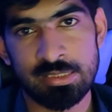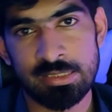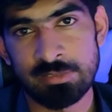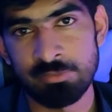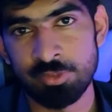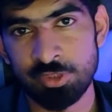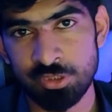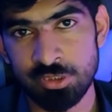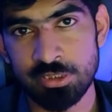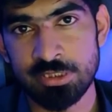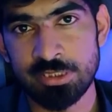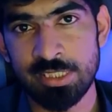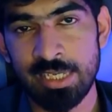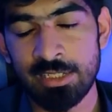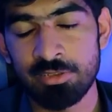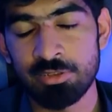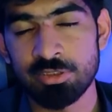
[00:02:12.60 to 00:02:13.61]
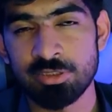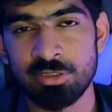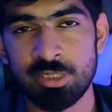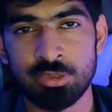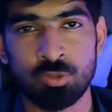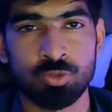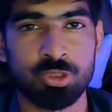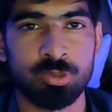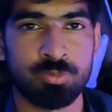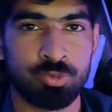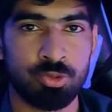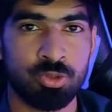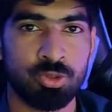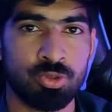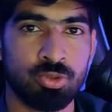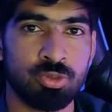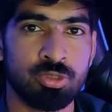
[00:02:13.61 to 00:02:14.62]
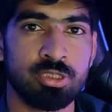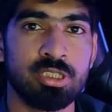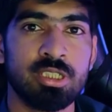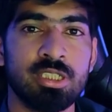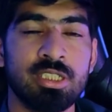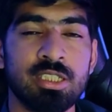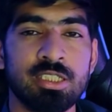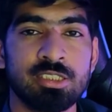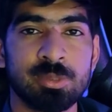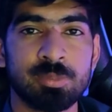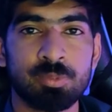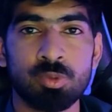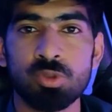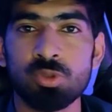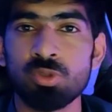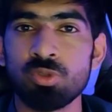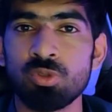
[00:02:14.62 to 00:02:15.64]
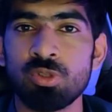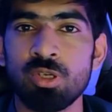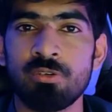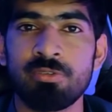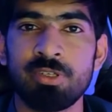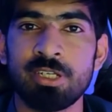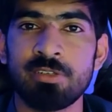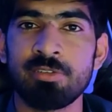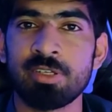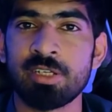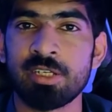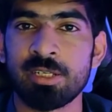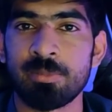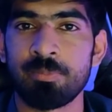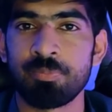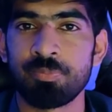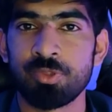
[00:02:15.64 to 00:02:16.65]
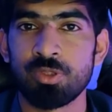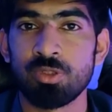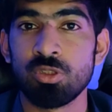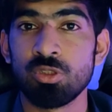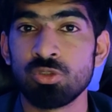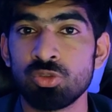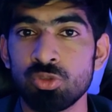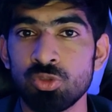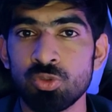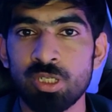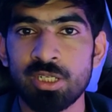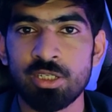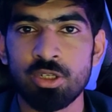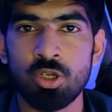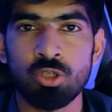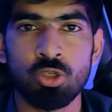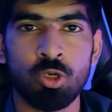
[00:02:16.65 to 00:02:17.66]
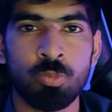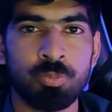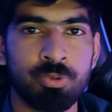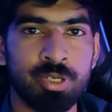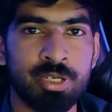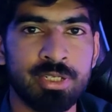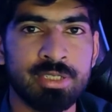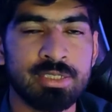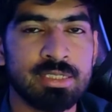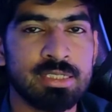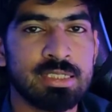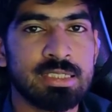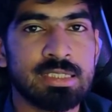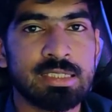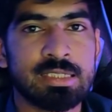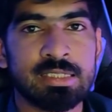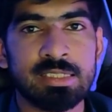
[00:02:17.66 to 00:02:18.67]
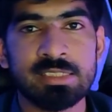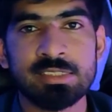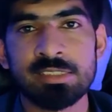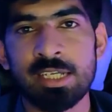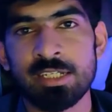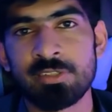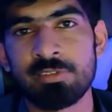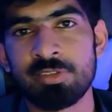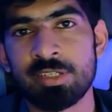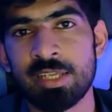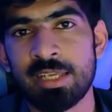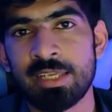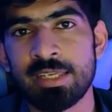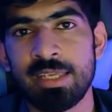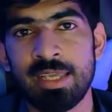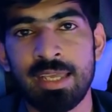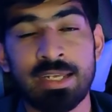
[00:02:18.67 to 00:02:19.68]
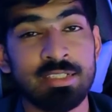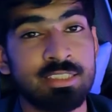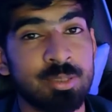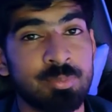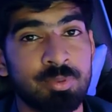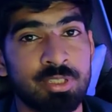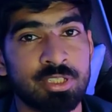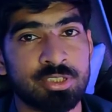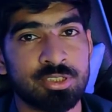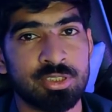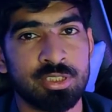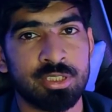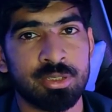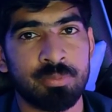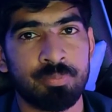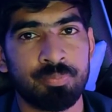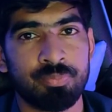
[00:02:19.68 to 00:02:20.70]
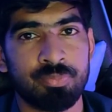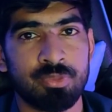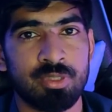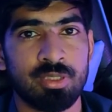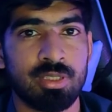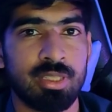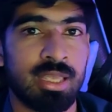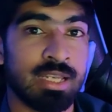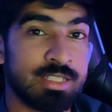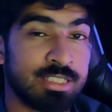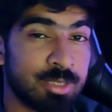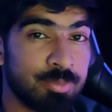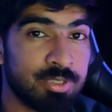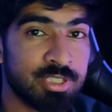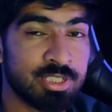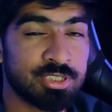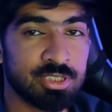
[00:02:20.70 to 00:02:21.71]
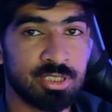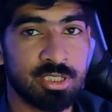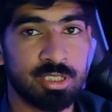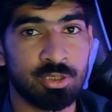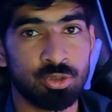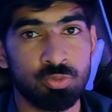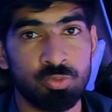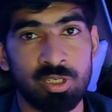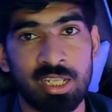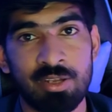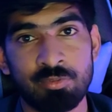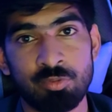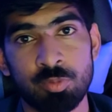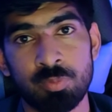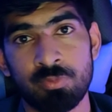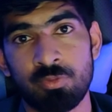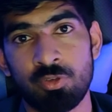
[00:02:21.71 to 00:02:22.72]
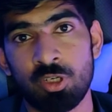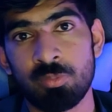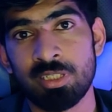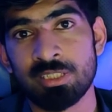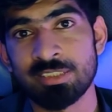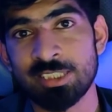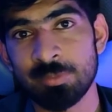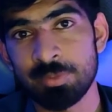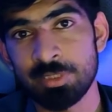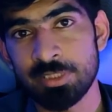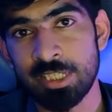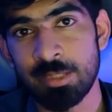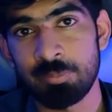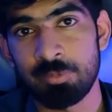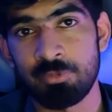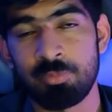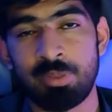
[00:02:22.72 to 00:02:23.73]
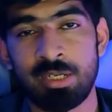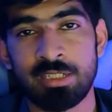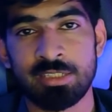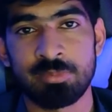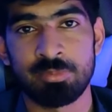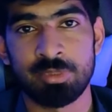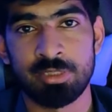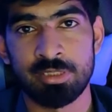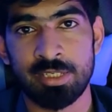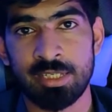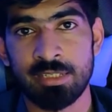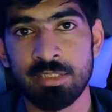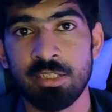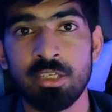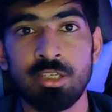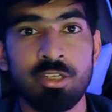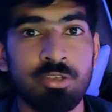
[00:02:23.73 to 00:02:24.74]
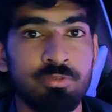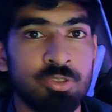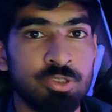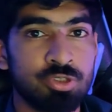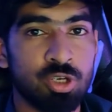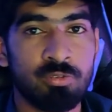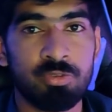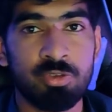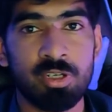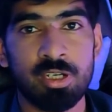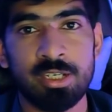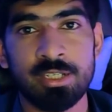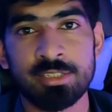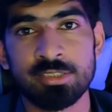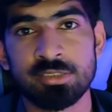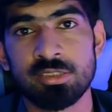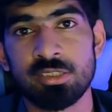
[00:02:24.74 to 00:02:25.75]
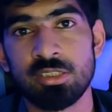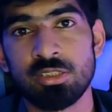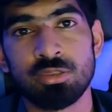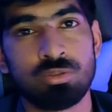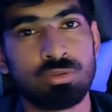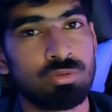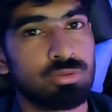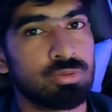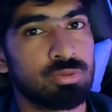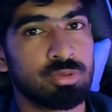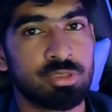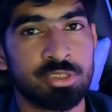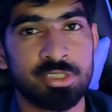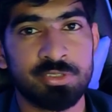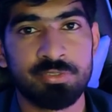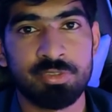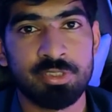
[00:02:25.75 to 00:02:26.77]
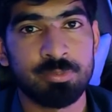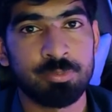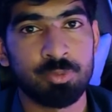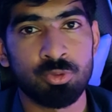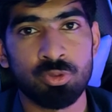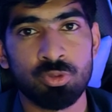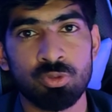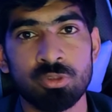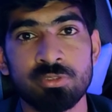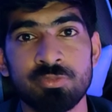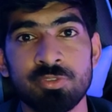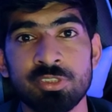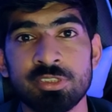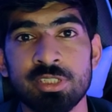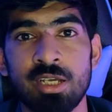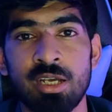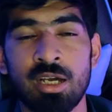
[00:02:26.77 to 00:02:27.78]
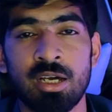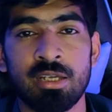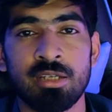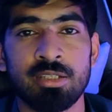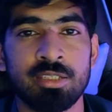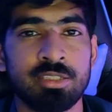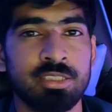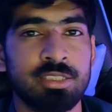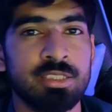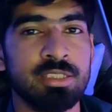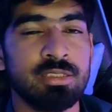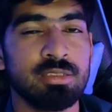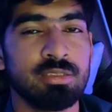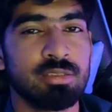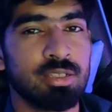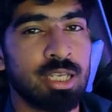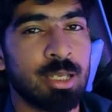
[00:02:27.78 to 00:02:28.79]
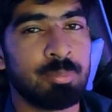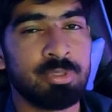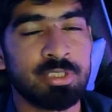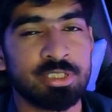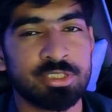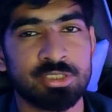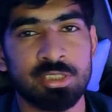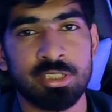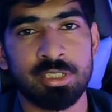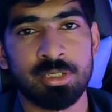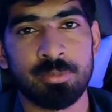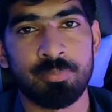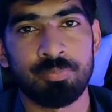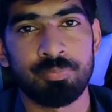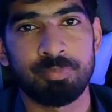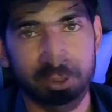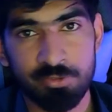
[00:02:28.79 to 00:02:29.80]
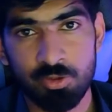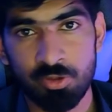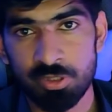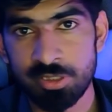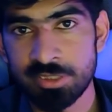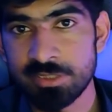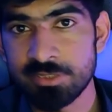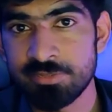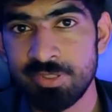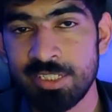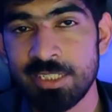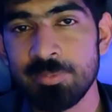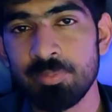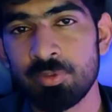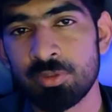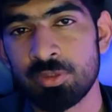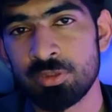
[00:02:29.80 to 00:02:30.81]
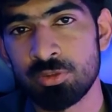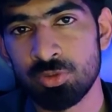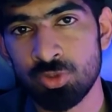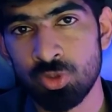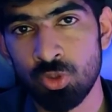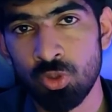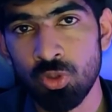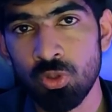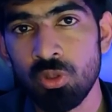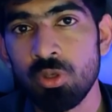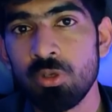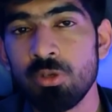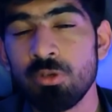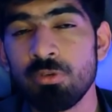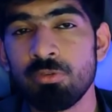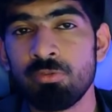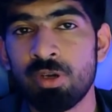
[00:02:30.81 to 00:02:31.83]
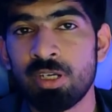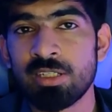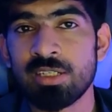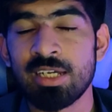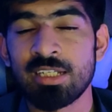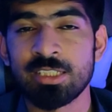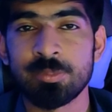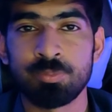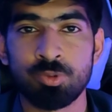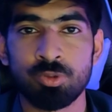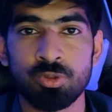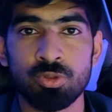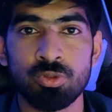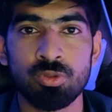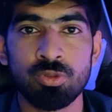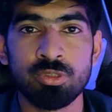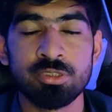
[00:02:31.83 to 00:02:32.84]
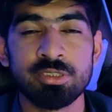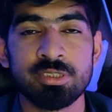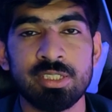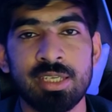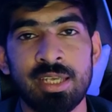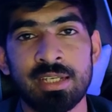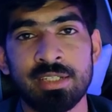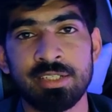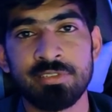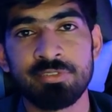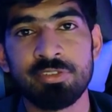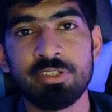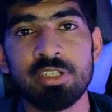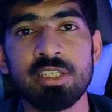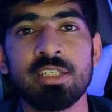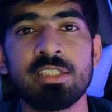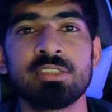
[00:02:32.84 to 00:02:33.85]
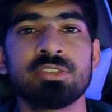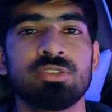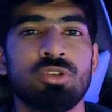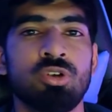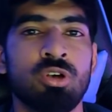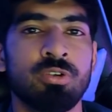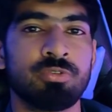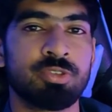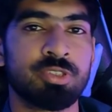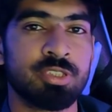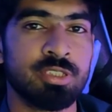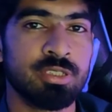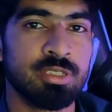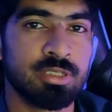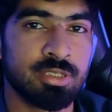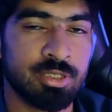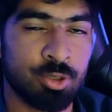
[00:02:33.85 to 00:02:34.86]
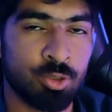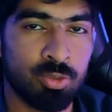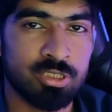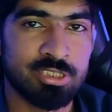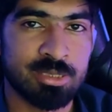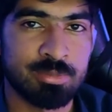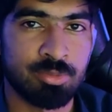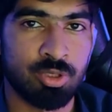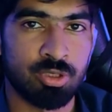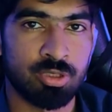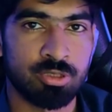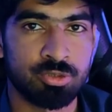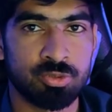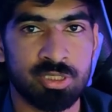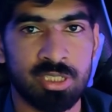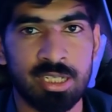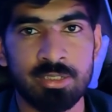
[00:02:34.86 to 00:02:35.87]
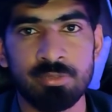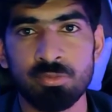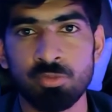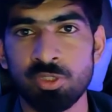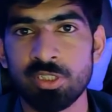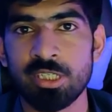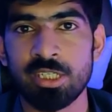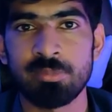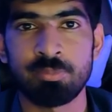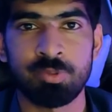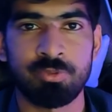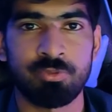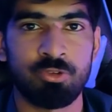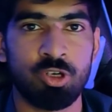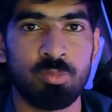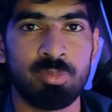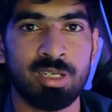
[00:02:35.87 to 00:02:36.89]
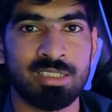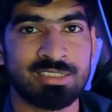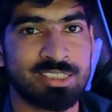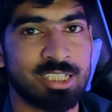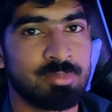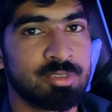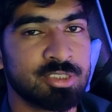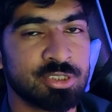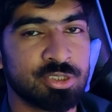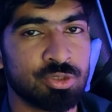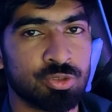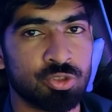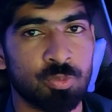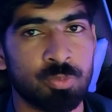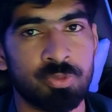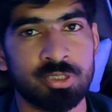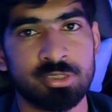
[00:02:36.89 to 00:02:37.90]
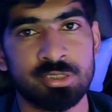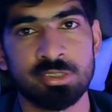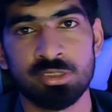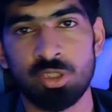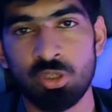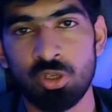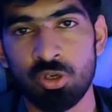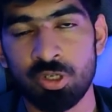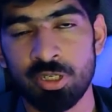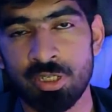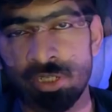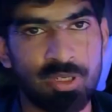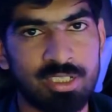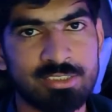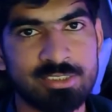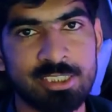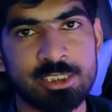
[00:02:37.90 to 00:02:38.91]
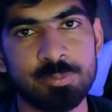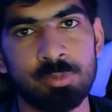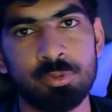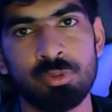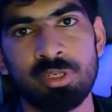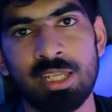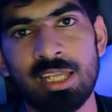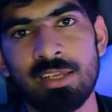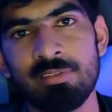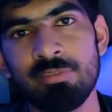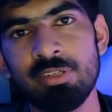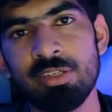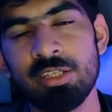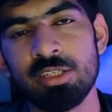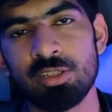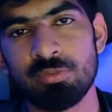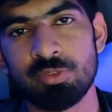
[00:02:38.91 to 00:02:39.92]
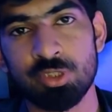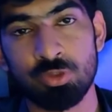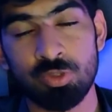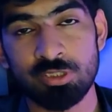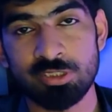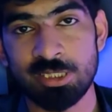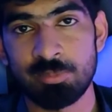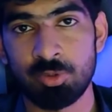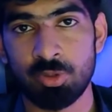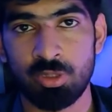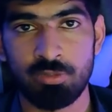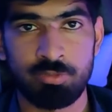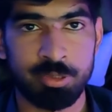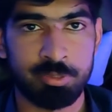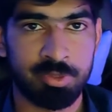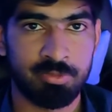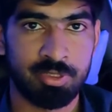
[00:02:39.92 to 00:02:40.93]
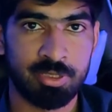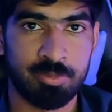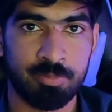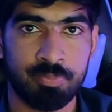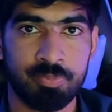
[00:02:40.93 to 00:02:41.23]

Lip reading: which is the Address Resolution Protocol, is a protocol of network layer. So you cannot operate this kind of attack at the application layer. At the application layer, you will have to perform a separate type of man-in-the-middle attack, which often relates to the different protocols which are in the application layer. Therefore, it is very important to know what are the protocols at different layers of the OSI model so that we can perform our cybersecurity operations accordingly. Now let's explore every layer of the OSI model one by one.